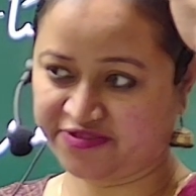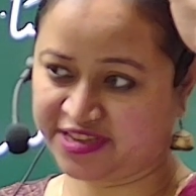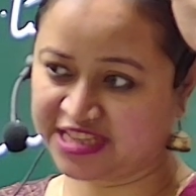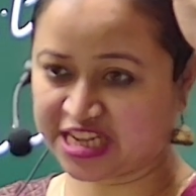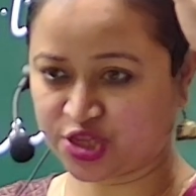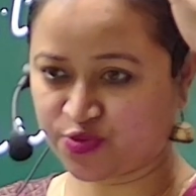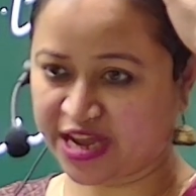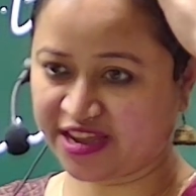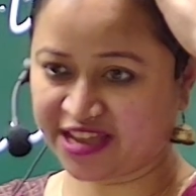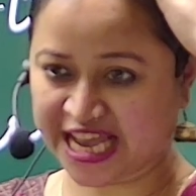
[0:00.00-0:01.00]
That's
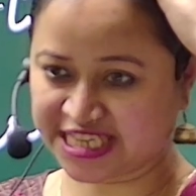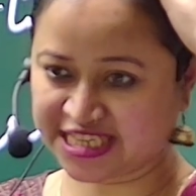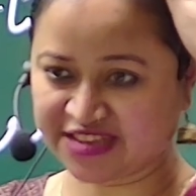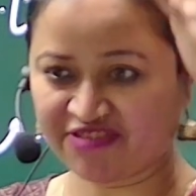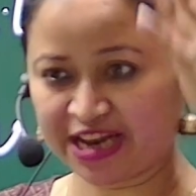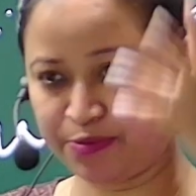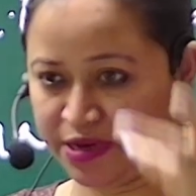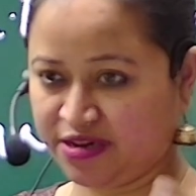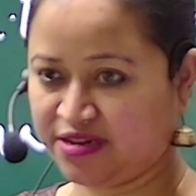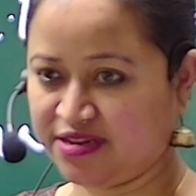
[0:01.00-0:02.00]
why gas is available
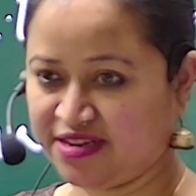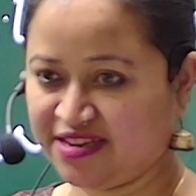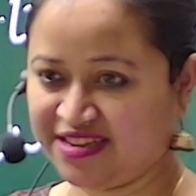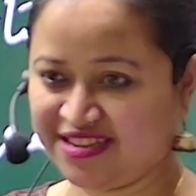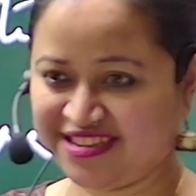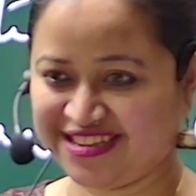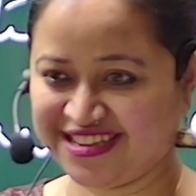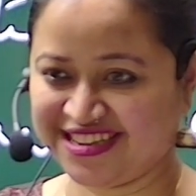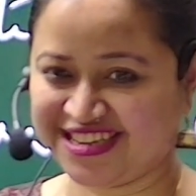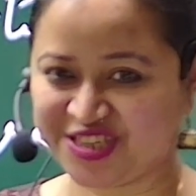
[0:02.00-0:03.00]

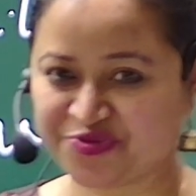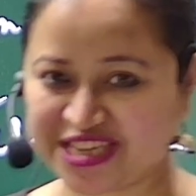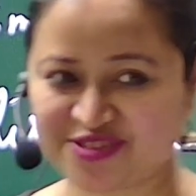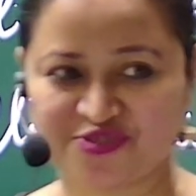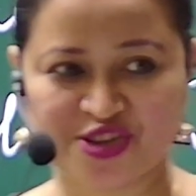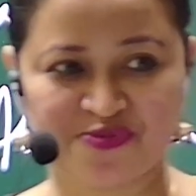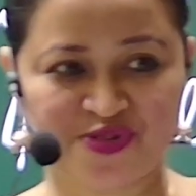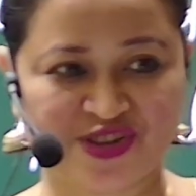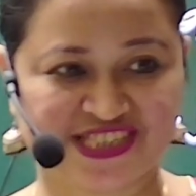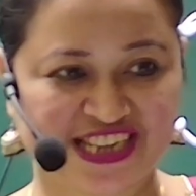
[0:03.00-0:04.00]
to us free of
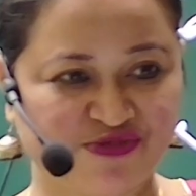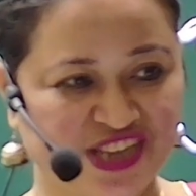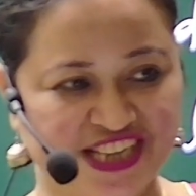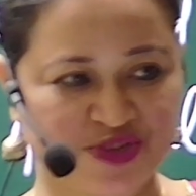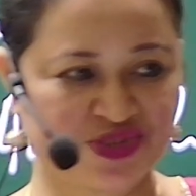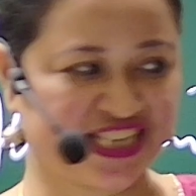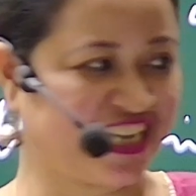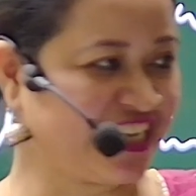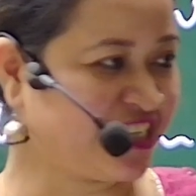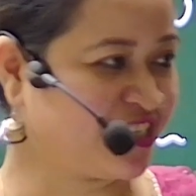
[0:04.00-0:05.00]
cost, and we are using it.